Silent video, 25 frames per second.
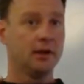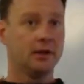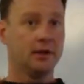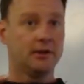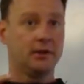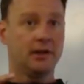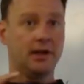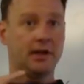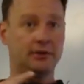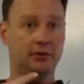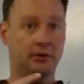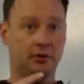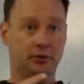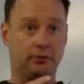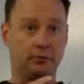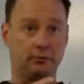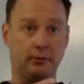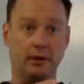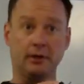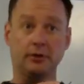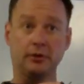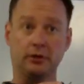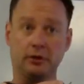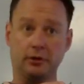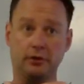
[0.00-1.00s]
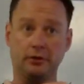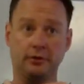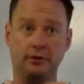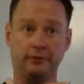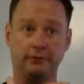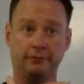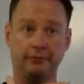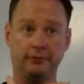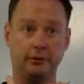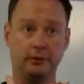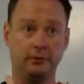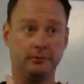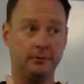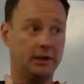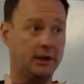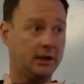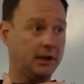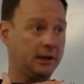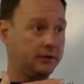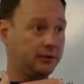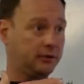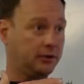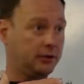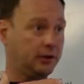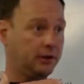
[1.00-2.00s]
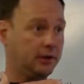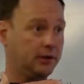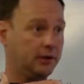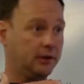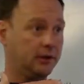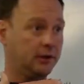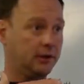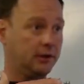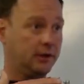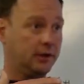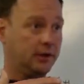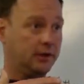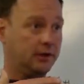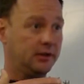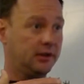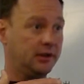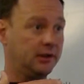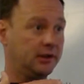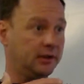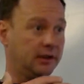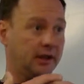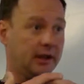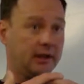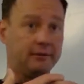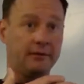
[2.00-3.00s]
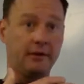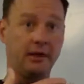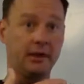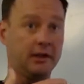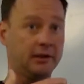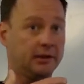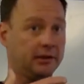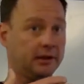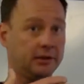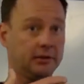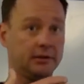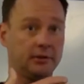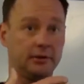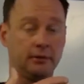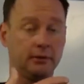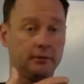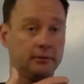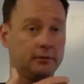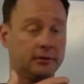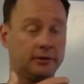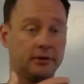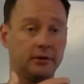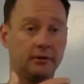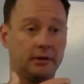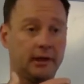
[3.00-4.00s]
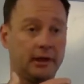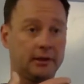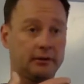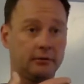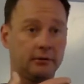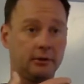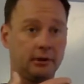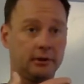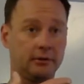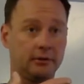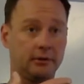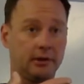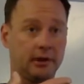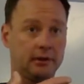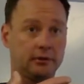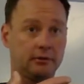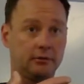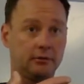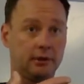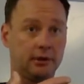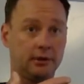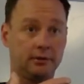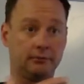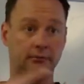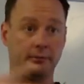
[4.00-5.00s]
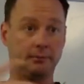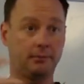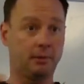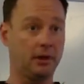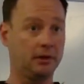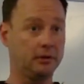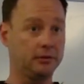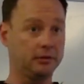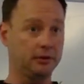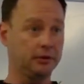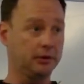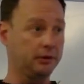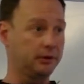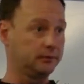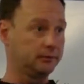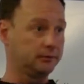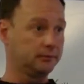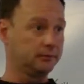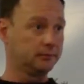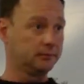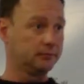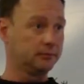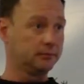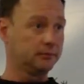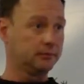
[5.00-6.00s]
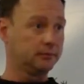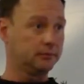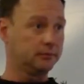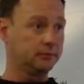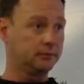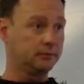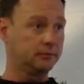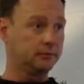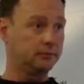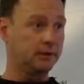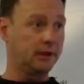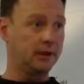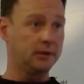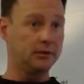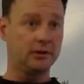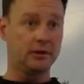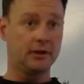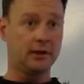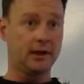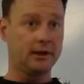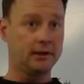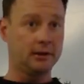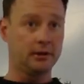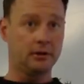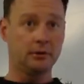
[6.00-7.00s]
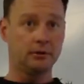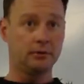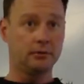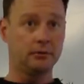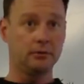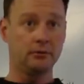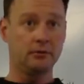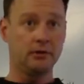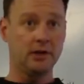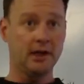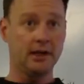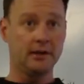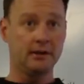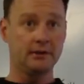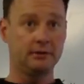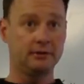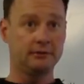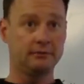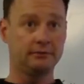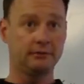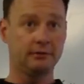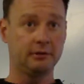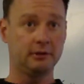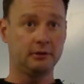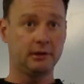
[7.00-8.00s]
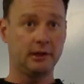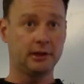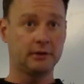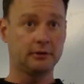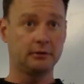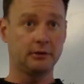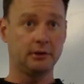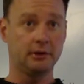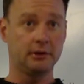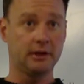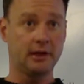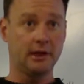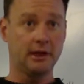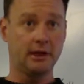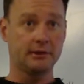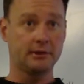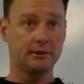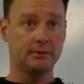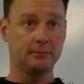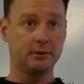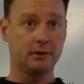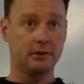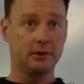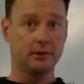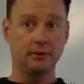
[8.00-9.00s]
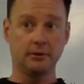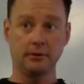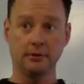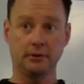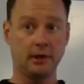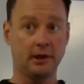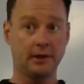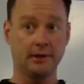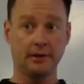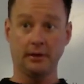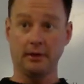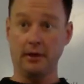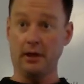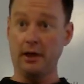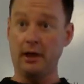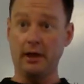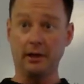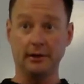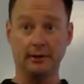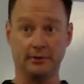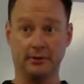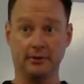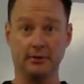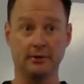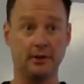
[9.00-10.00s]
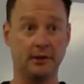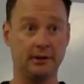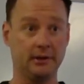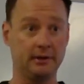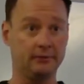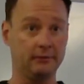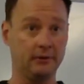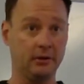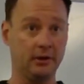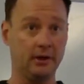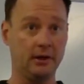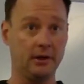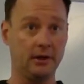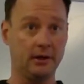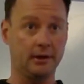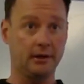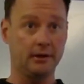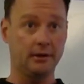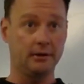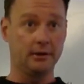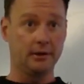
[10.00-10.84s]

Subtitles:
That structure, the Fermi energy, didn't have anything to do with the electron-electron repulsion. Right? Did I include that in the free electron gas model? Not at all. It's not even there.